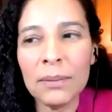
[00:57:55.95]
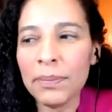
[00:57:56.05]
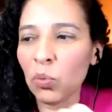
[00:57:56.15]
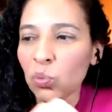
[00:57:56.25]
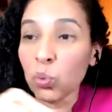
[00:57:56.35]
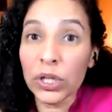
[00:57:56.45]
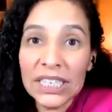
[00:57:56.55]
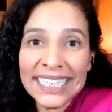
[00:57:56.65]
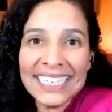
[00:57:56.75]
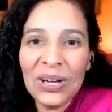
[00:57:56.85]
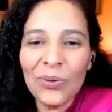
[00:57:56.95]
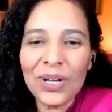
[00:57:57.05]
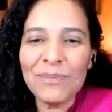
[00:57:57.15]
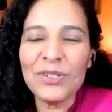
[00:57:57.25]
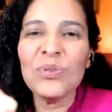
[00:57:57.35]
but really what
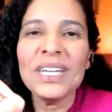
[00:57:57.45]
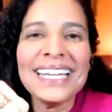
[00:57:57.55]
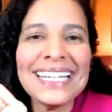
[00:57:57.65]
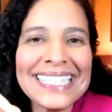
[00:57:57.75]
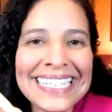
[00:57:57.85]
I'm doing is